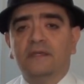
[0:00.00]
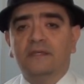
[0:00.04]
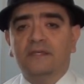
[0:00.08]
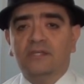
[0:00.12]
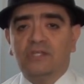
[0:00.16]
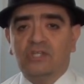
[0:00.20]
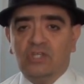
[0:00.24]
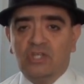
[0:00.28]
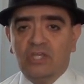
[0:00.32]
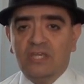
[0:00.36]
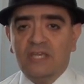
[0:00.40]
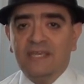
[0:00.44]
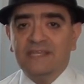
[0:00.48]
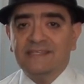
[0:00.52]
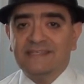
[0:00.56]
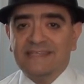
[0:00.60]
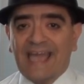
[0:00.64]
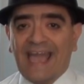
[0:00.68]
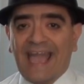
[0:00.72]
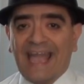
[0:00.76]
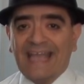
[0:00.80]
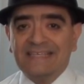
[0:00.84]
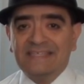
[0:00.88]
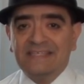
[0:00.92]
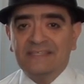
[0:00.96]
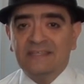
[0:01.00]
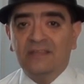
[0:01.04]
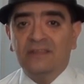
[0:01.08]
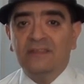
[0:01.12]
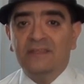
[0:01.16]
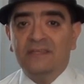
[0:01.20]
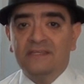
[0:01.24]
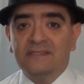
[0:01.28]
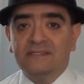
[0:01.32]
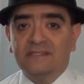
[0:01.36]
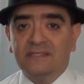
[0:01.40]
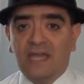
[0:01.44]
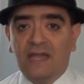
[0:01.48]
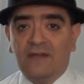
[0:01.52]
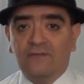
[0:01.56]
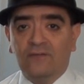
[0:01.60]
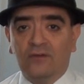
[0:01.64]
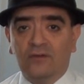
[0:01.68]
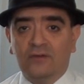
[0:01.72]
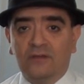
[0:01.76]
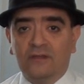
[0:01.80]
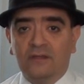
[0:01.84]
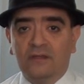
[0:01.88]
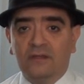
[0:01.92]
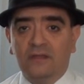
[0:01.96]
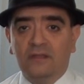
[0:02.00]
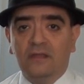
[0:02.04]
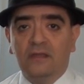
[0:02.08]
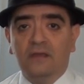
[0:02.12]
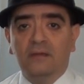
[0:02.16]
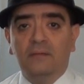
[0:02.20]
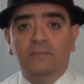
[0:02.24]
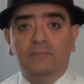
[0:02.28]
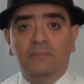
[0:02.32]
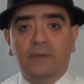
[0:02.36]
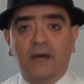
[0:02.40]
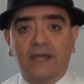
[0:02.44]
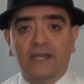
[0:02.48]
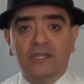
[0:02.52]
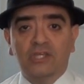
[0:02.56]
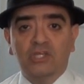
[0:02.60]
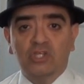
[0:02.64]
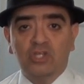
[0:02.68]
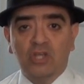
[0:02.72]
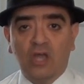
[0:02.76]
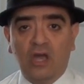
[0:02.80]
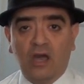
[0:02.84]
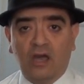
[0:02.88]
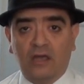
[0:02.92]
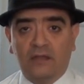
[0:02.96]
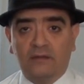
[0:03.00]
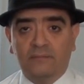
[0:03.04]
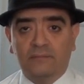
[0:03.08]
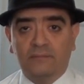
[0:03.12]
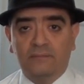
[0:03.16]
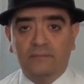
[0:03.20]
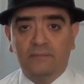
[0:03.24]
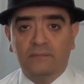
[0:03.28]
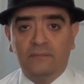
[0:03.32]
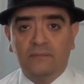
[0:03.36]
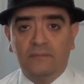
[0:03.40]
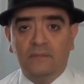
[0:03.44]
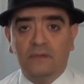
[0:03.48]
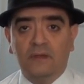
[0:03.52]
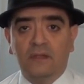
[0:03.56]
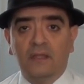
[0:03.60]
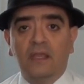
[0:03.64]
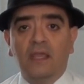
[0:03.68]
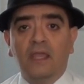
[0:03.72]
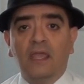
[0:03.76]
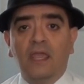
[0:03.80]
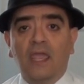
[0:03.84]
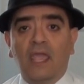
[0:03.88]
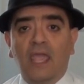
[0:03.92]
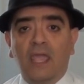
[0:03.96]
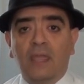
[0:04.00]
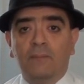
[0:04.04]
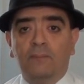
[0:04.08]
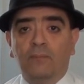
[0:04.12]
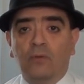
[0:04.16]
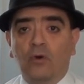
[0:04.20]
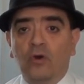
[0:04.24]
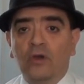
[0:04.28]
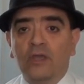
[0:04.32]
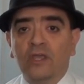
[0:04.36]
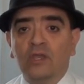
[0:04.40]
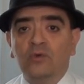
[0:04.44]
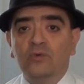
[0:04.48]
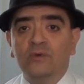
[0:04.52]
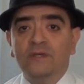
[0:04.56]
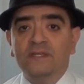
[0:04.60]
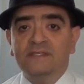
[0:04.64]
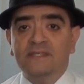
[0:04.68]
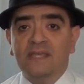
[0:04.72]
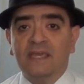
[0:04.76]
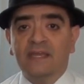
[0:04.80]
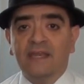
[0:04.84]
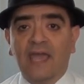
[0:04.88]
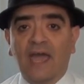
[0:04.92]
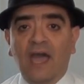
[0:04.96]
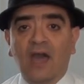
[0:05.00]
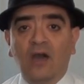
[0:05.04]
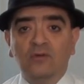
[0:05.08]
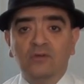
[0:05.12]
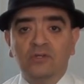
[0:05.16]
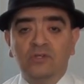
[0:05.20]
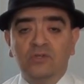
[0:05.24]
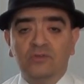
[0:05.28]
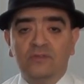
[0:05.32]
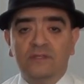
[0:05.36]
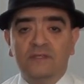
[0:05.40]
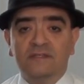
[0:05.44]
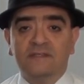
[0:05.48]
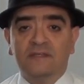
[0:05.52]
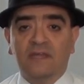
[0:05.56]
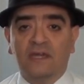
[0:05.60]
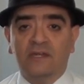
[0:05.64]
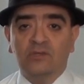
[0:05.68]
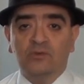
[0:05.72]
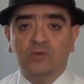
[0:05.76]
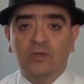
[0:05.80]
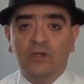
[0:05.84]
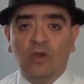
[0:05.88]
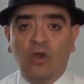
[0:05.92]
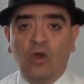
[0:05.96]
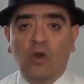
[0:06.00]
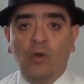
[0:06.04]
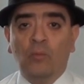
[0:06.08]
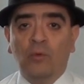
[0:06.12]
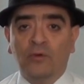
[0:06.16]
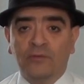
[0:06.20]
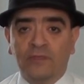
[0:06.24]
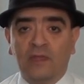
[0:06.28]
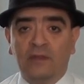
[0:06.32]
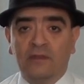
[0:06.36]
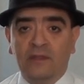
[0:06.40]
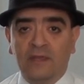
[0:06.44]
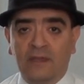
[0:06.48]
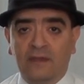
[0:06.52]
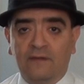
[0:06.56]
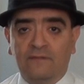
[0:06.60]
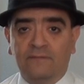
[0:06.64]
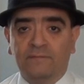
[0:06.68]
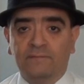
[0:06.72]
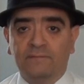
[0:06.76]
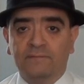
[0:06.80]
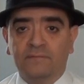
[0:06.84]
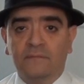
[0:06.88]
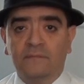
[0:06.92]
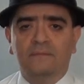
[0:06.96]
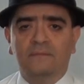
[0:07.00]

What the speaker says: She is accidentally discovered by Sean, a boy who is sent out to this country home where they live.